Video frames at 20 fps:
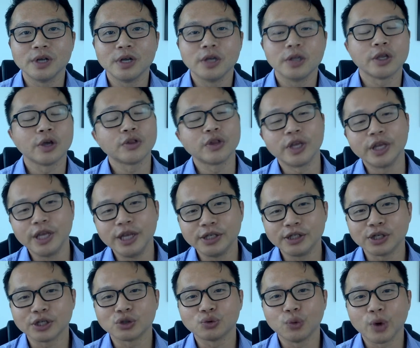Now, the
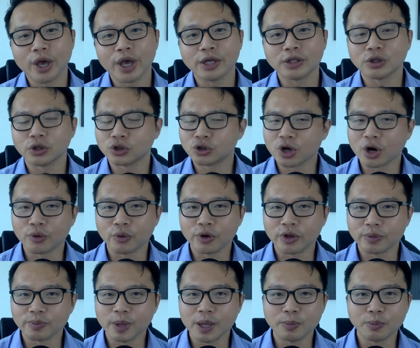easiest way is to start
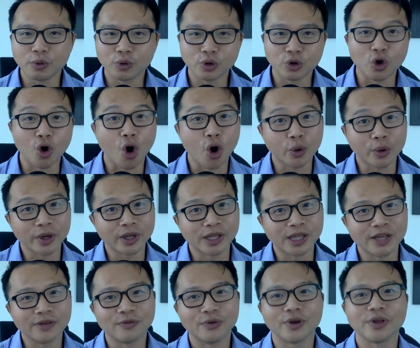with people you already
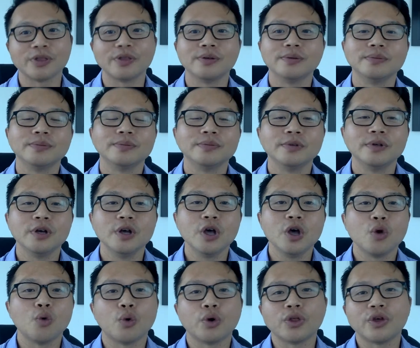live with,
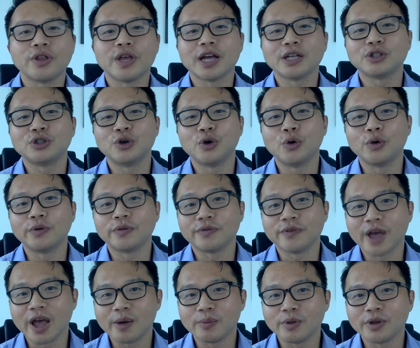whether that's your own
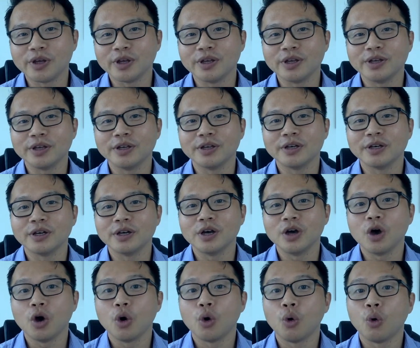family
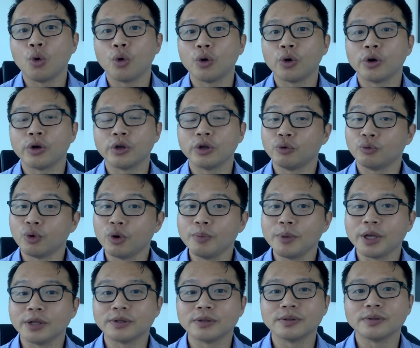or your
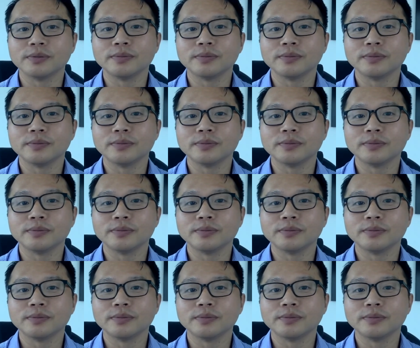roommates.